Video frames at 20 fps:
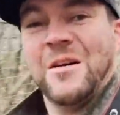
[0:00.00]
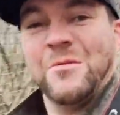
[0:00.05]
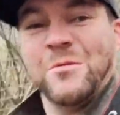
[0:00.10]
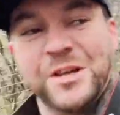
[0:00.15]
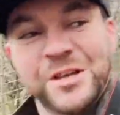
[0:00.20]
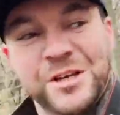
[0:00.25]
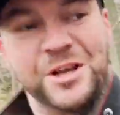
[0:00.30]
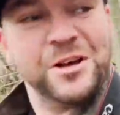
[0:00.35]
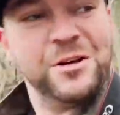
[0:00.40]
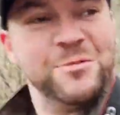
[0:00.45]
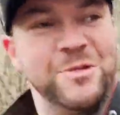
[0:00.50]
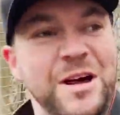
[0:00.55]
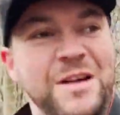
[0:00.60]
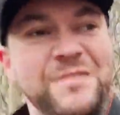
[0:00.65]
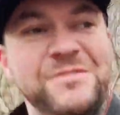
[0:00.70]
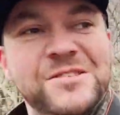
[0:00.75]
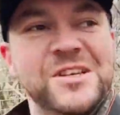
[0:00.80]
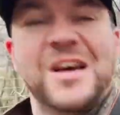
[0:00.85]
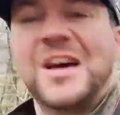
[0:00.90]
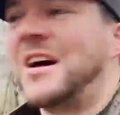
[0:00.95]
and we do, we
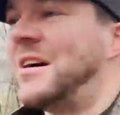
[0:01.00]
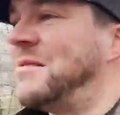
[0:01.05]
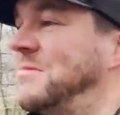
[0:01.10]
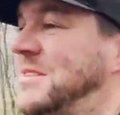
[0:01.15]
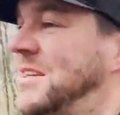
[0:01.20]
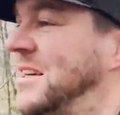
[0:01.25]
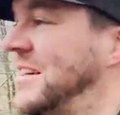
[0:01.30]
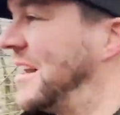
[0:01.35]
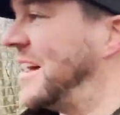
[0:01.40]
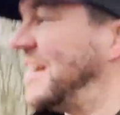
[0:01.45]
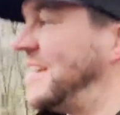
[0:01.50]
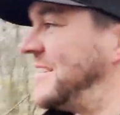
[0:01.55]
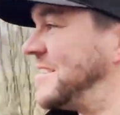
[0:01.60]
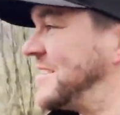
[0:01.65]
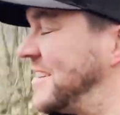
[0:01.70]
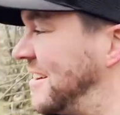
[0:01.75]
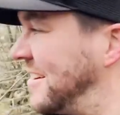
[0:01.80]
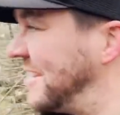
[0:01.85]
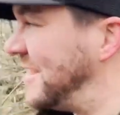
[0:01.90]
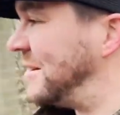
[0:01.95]
have time today,
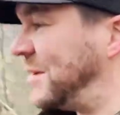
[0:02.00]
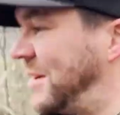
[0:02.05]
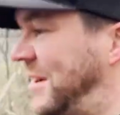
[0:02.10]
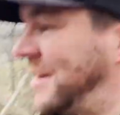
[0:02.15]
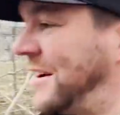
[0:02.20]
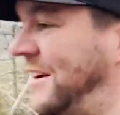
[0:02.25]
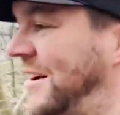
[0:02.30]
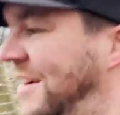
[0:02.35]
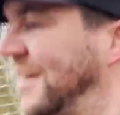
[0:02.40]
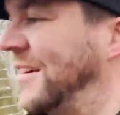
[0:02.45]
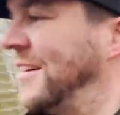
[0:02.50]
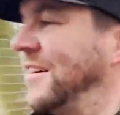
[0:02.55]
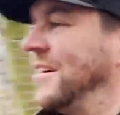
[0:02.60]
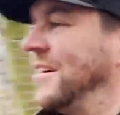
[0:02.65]
so here we are